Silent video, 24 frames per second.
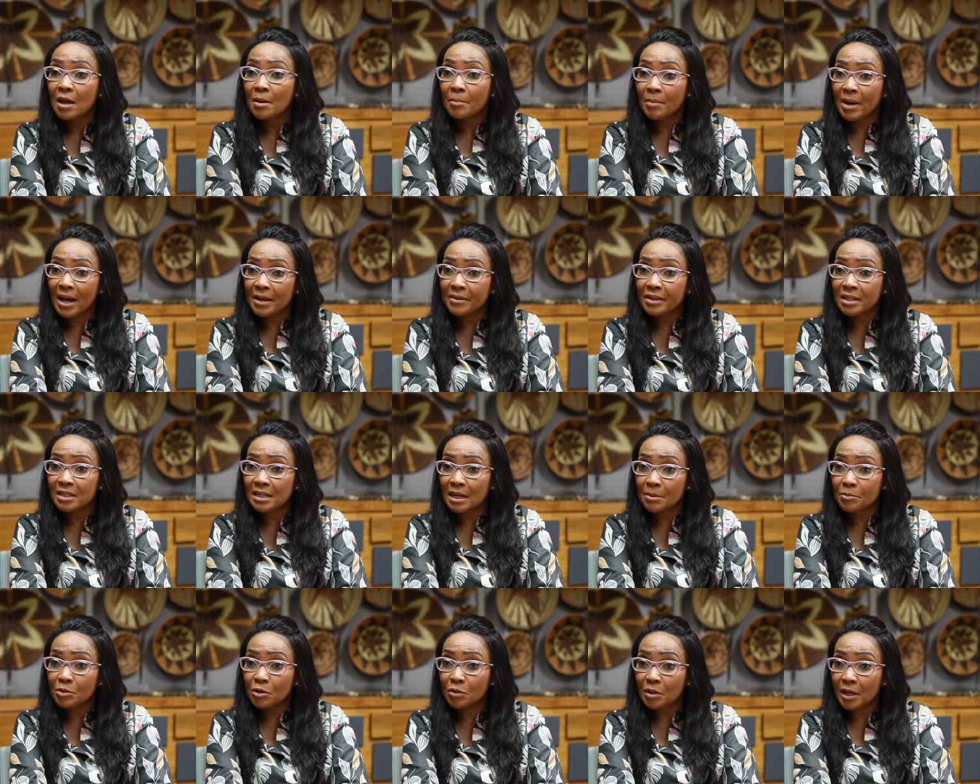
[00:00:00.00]
by the
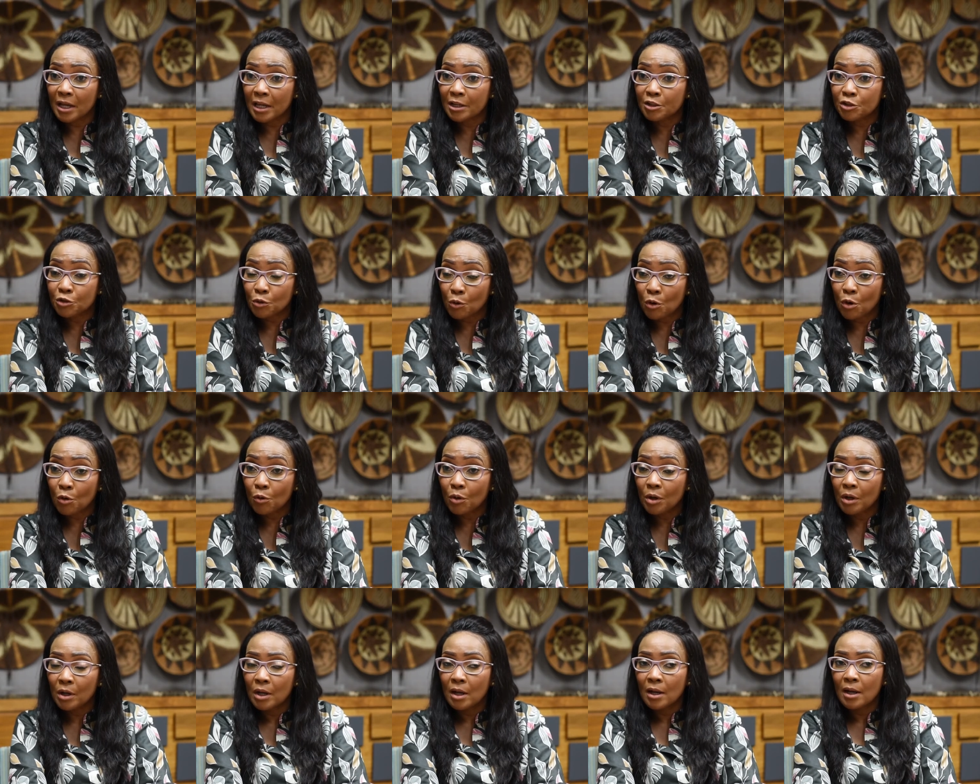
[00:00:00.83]
WHO
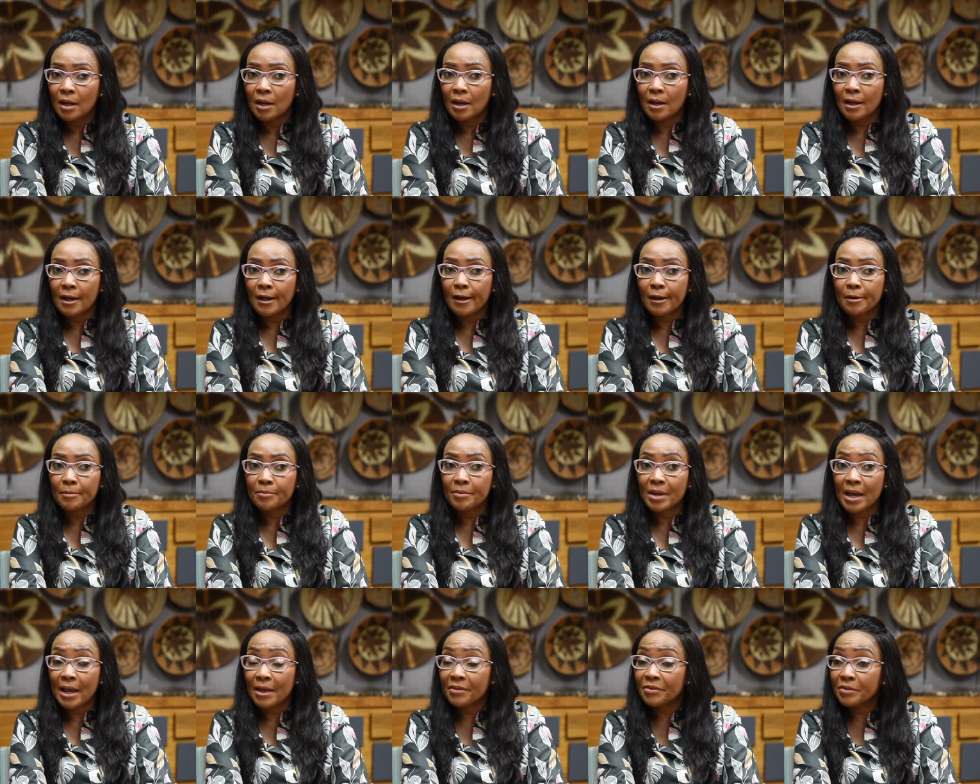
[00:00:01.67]

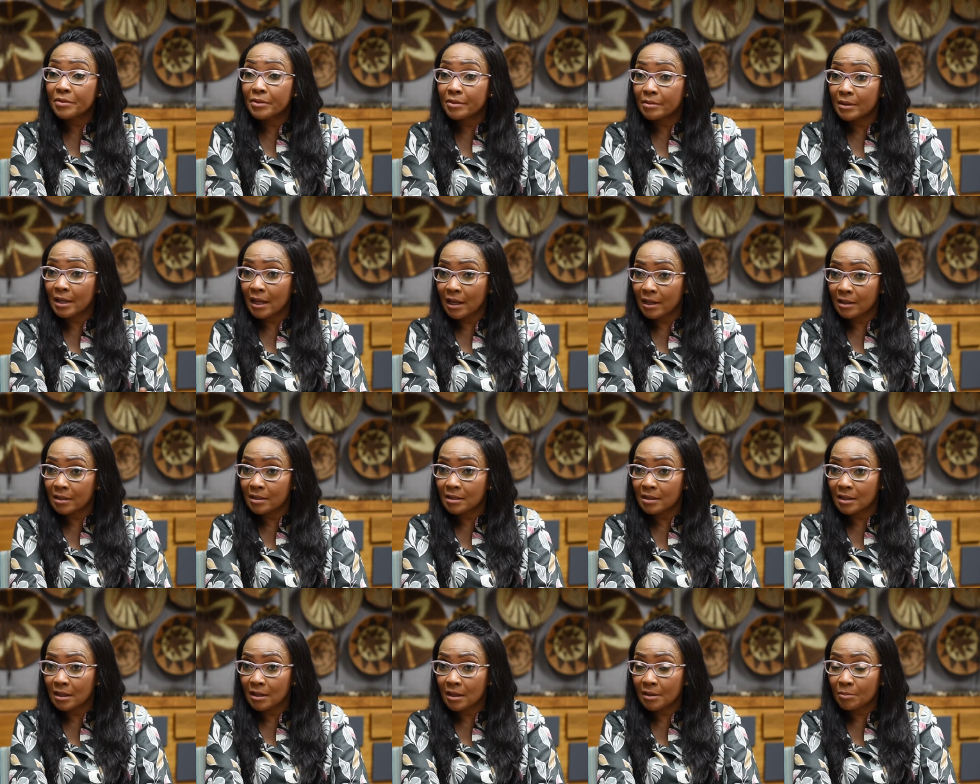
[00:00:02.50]
and
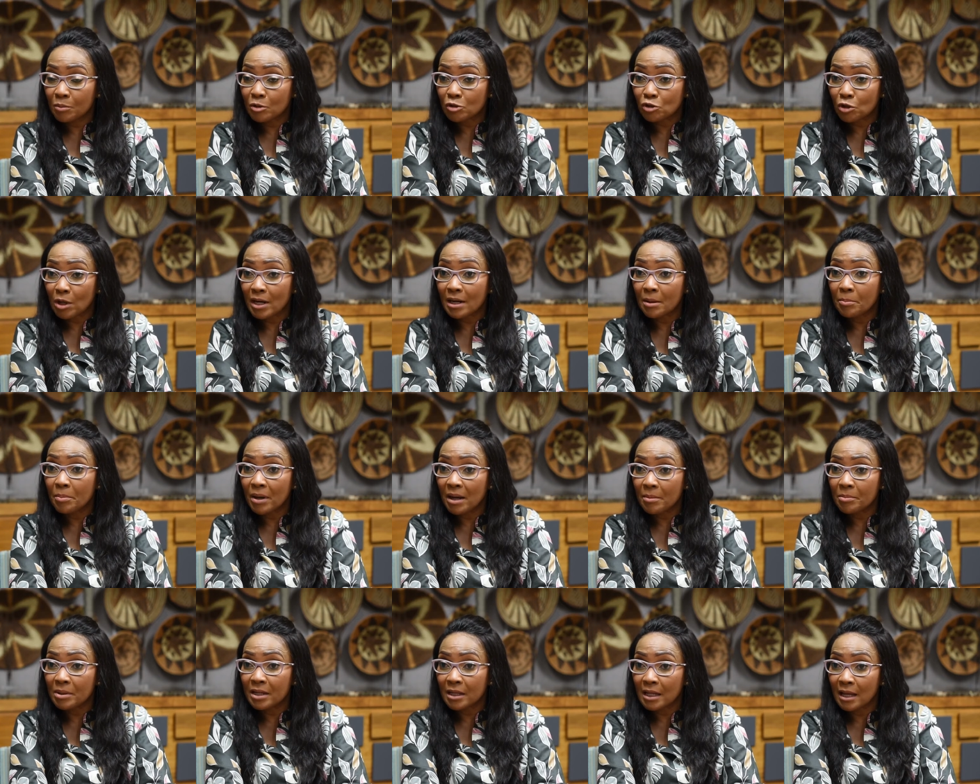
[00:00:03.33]
the Botswana
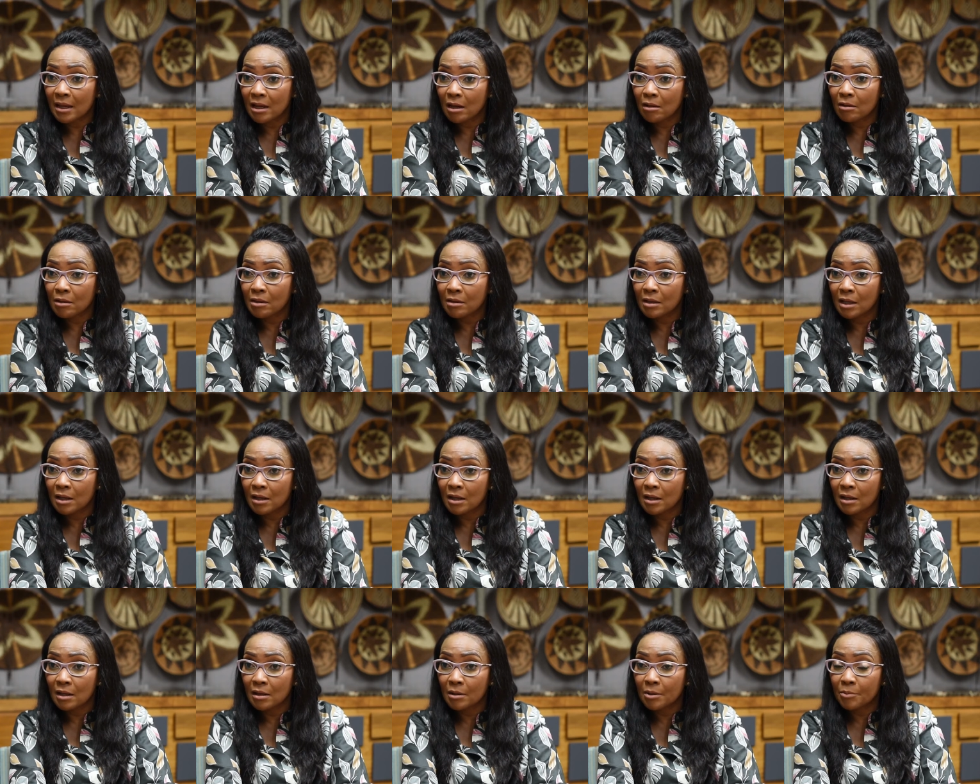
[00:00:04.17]
Public Health
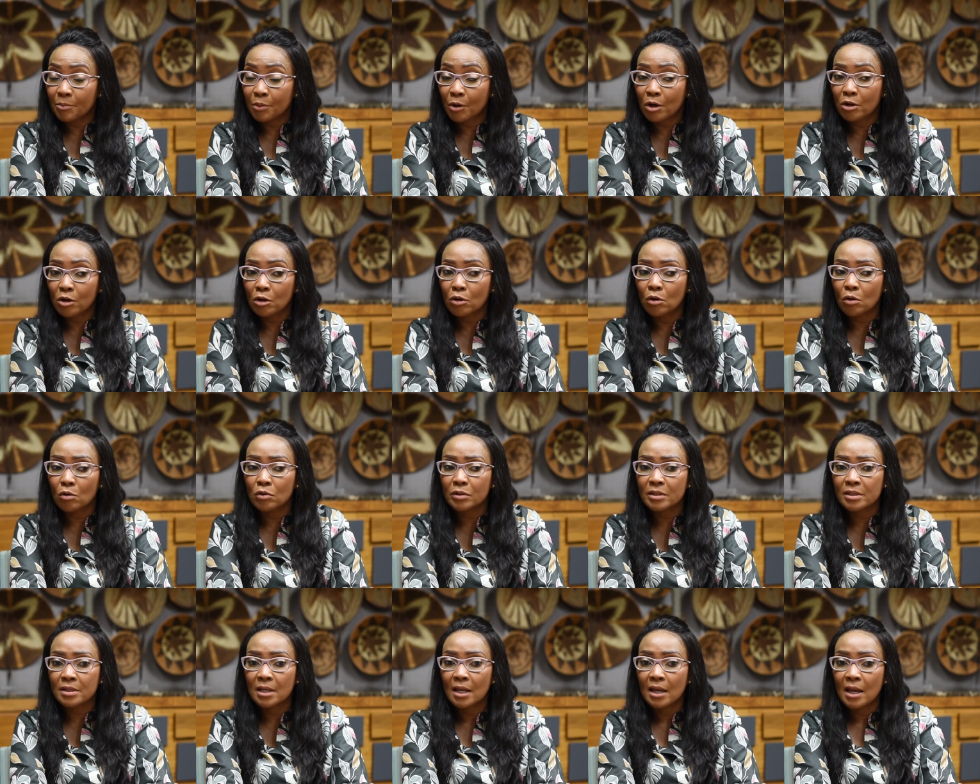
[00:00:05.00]

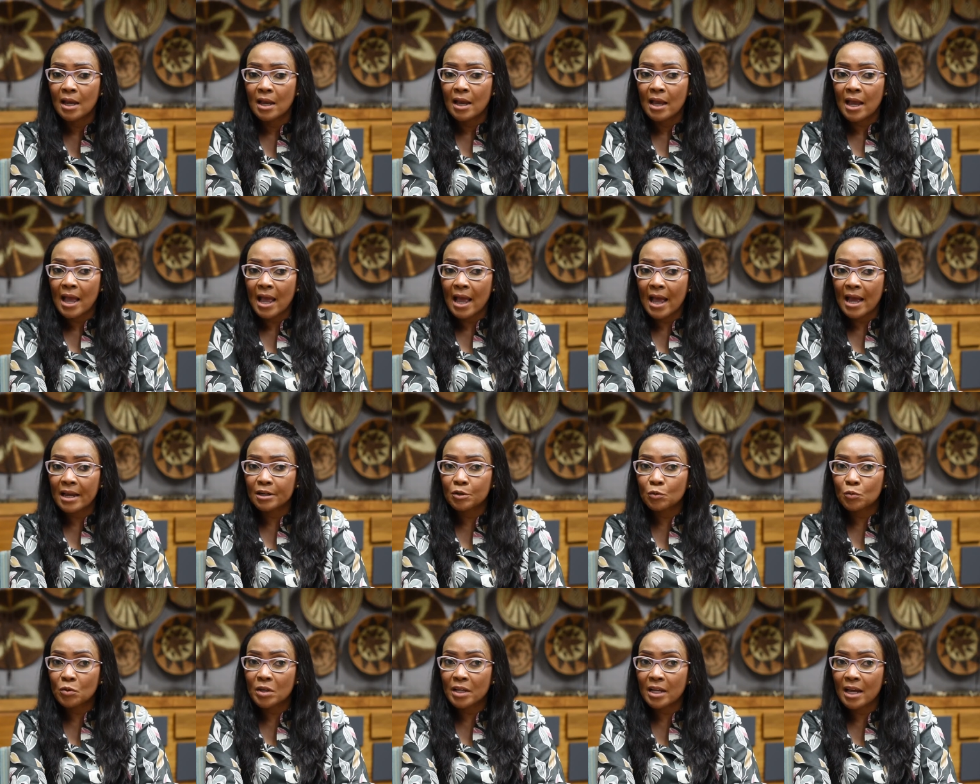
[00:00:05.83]
protocols,
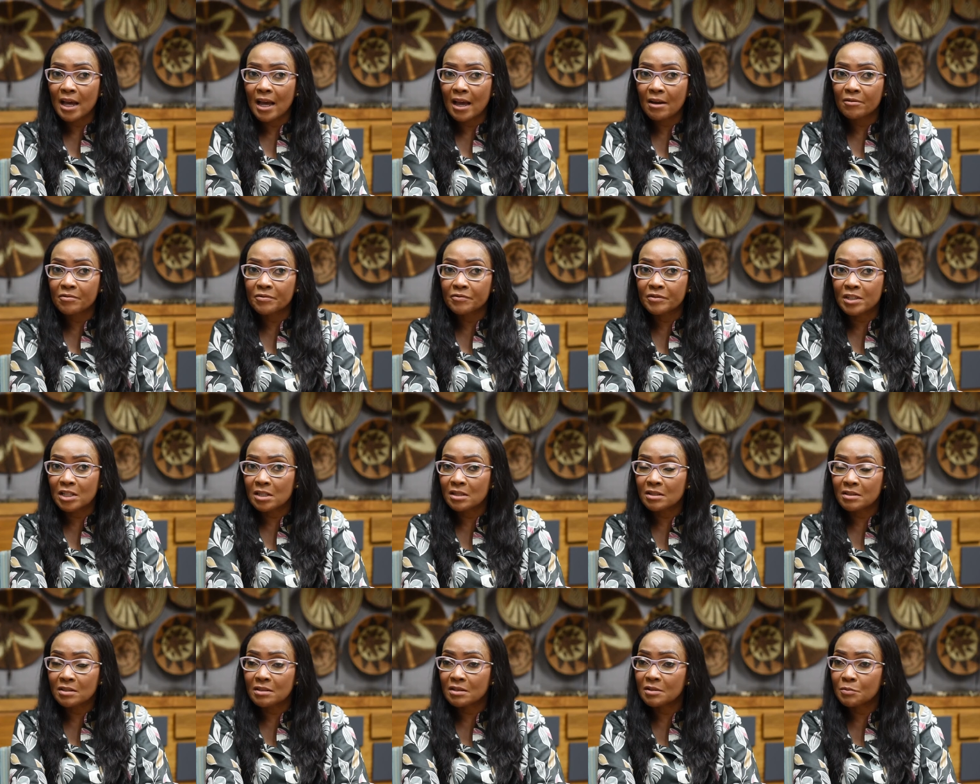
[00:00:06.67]
and we have
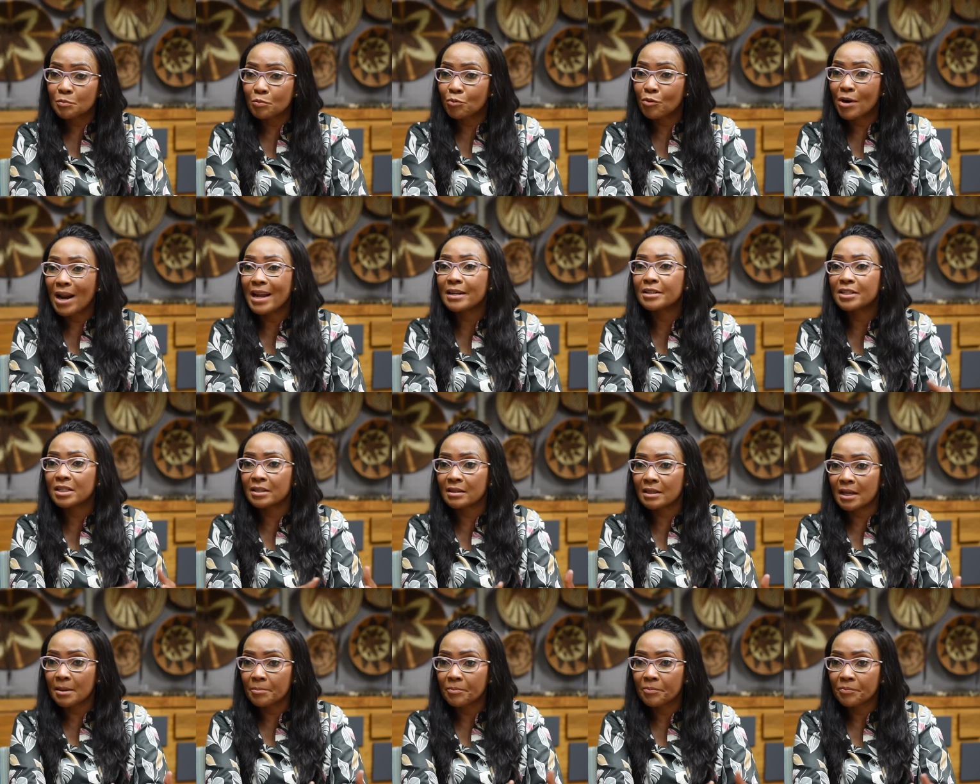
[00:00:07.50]
just branded
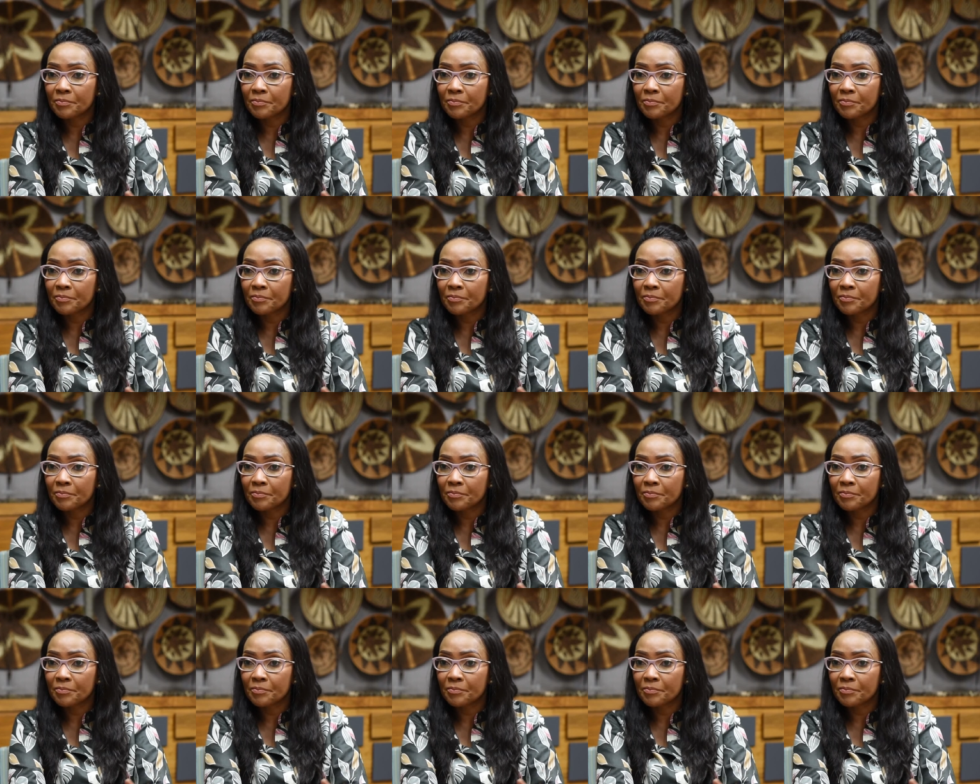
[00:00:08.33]
them